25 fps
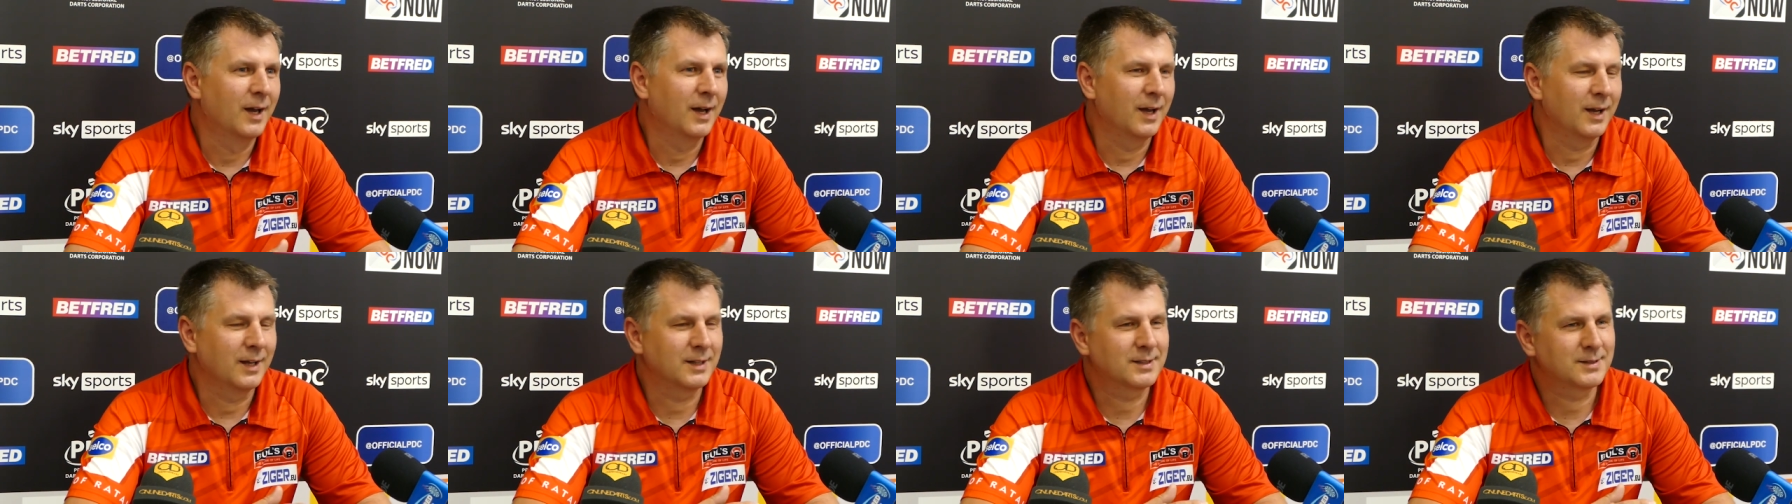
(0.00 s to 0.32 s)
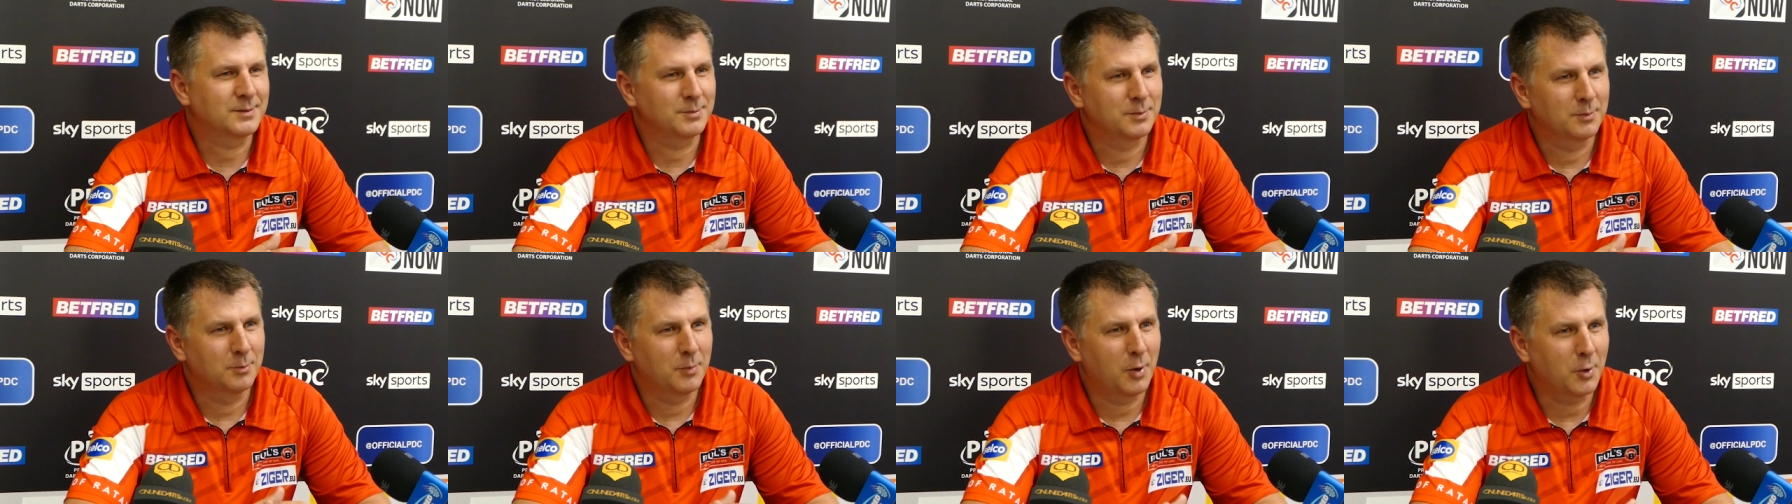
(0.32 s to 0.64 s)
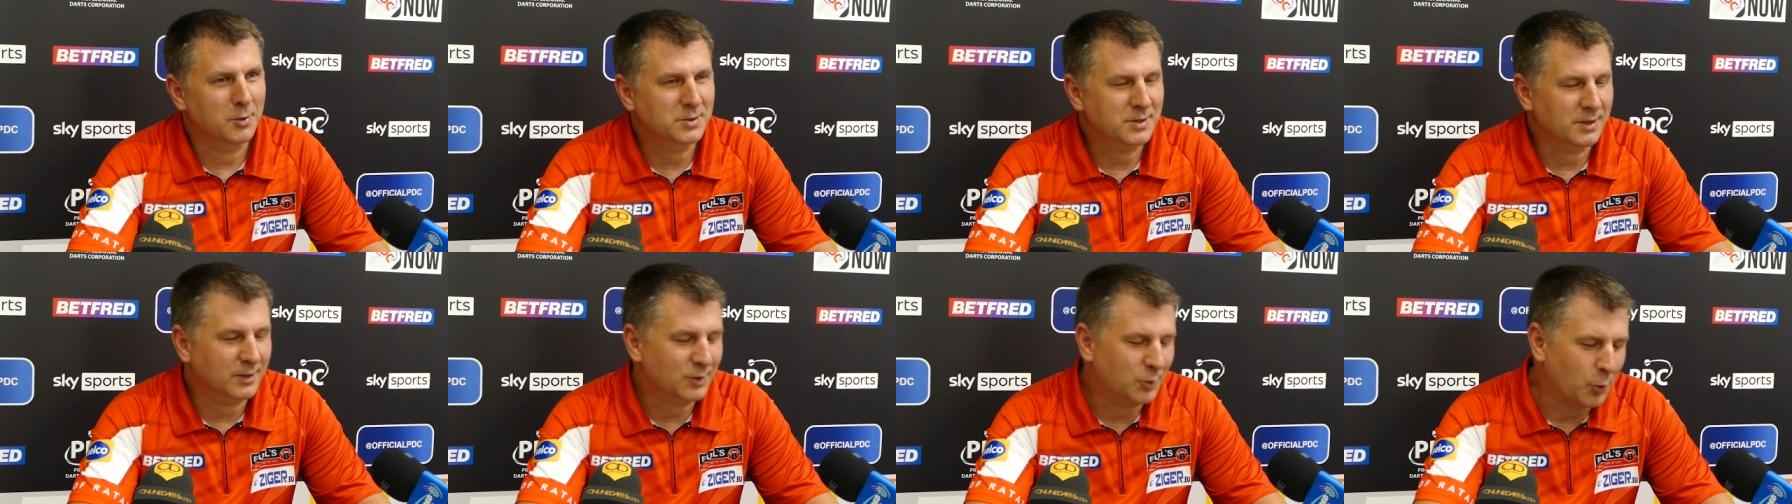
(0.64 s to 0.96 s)
It's
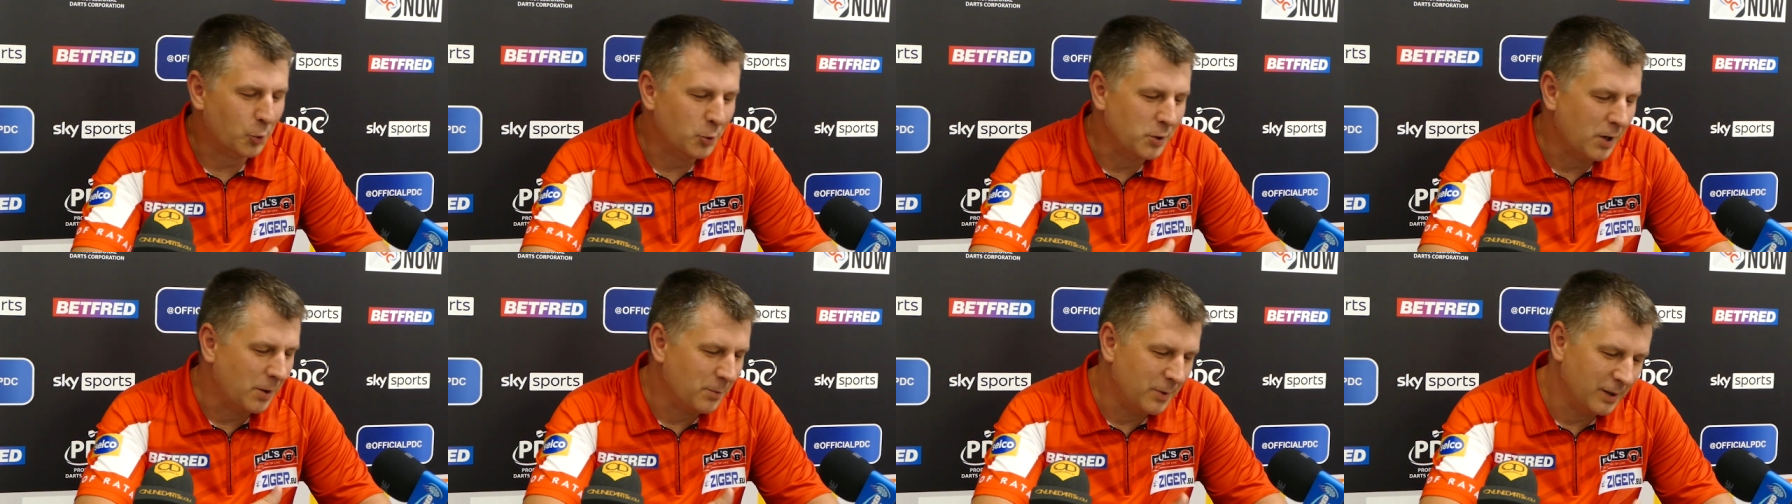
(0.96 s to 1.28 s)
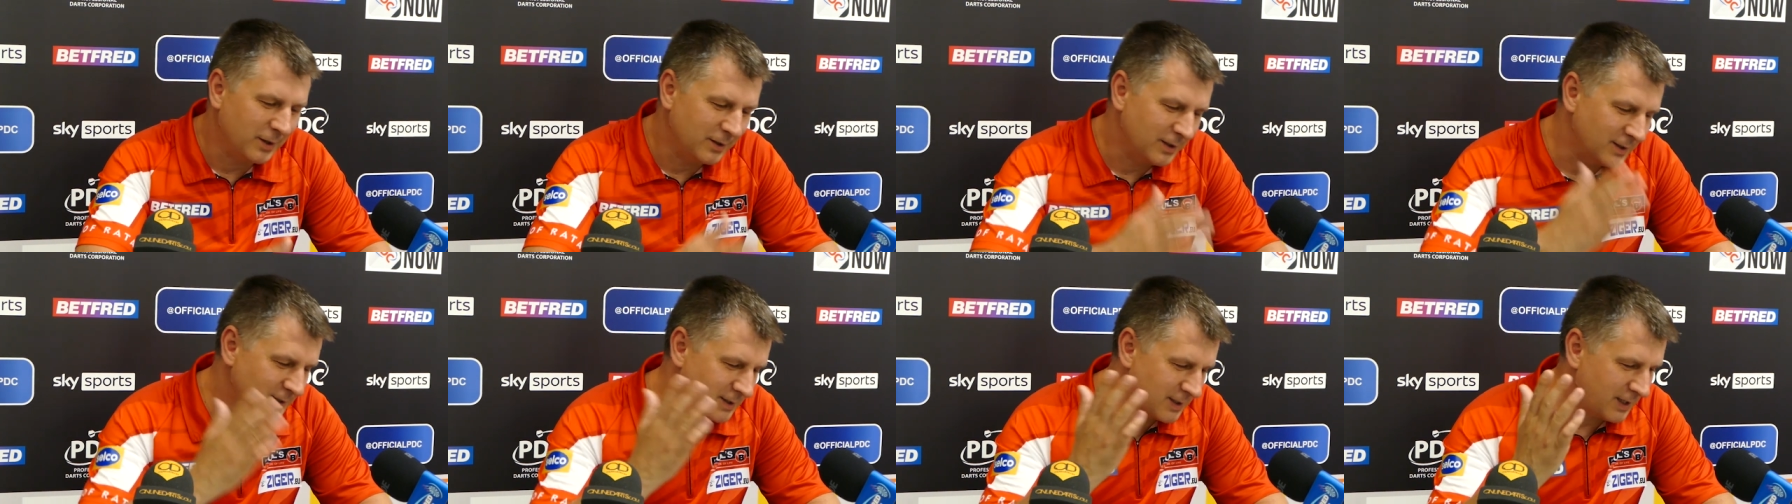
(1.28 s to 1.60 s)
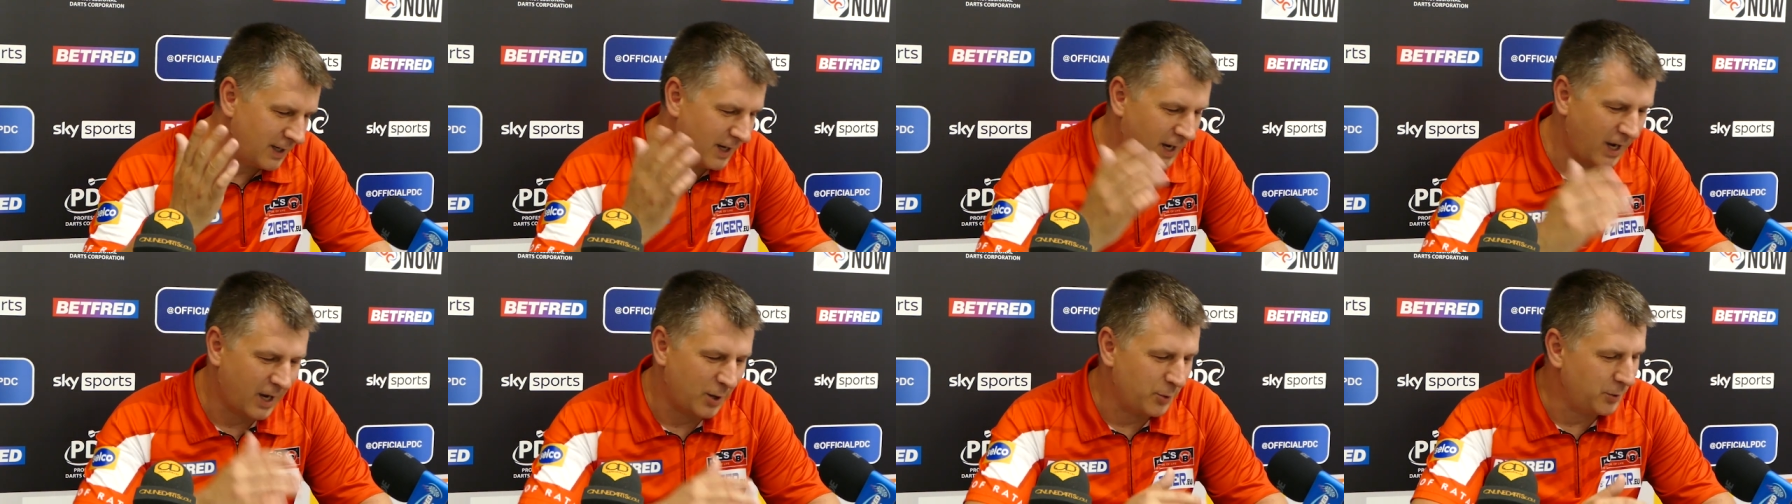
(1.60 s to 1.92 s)
most of the tournament is
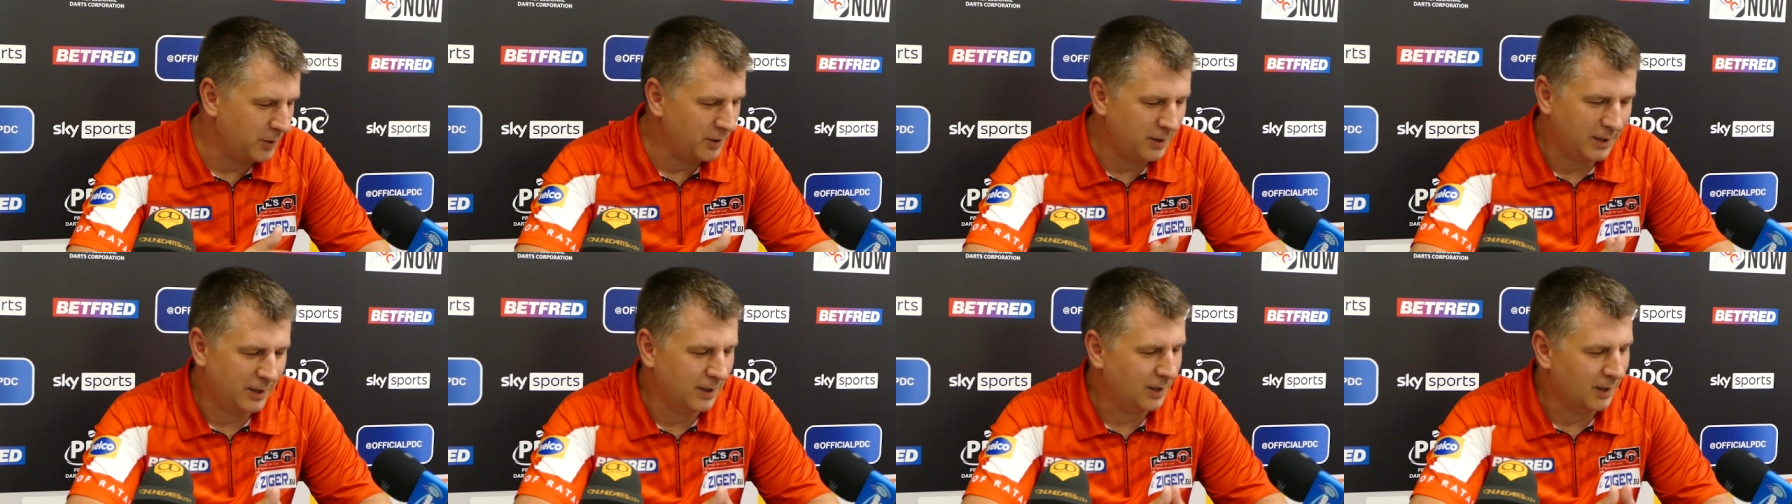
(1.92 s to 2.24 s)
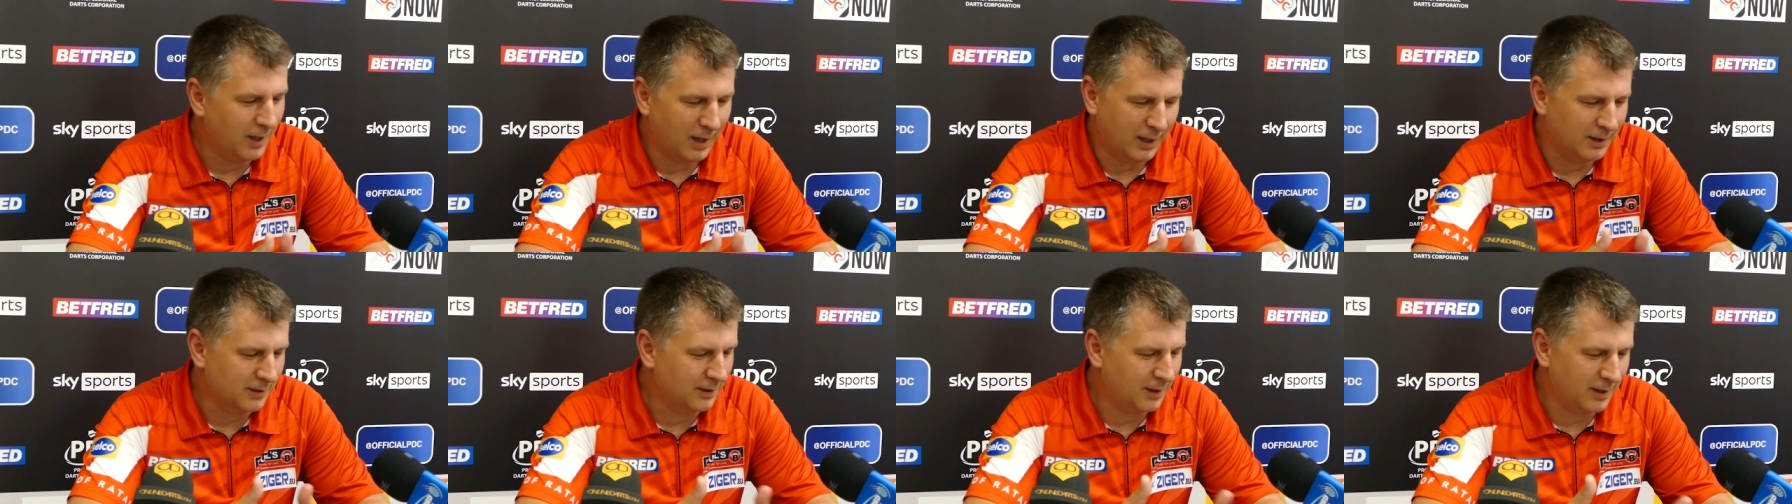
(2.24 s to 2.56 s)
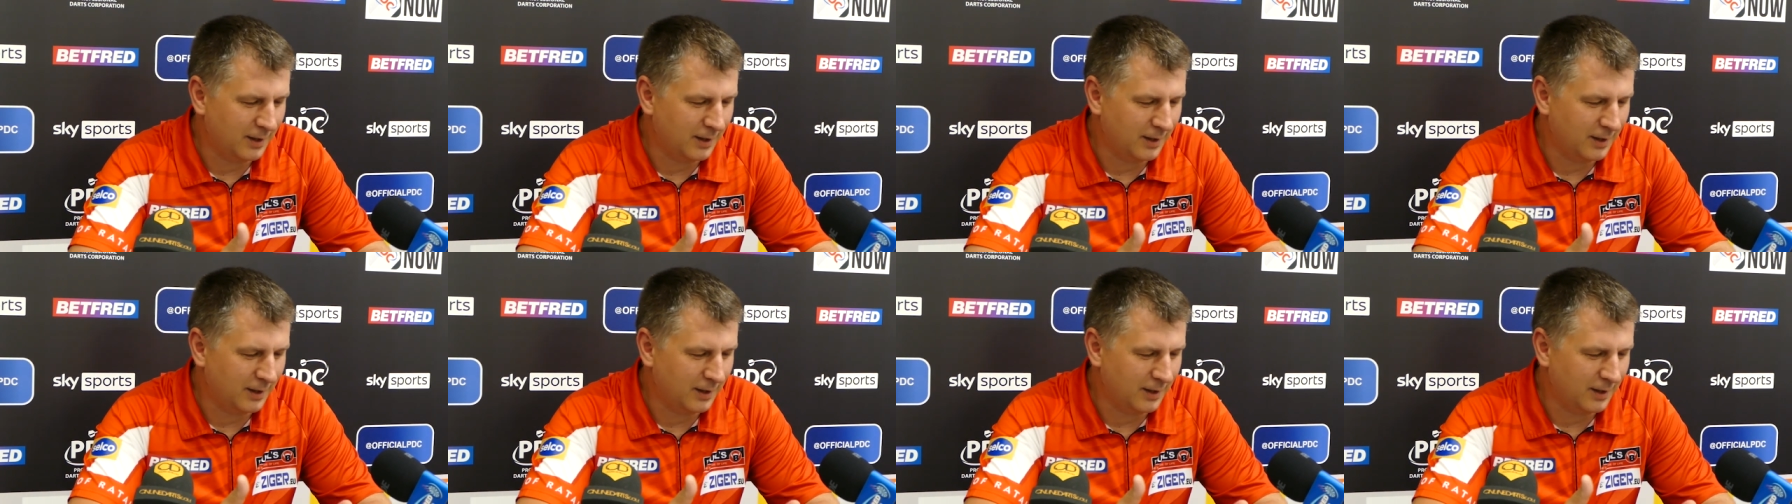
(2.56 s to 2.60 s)
here in England,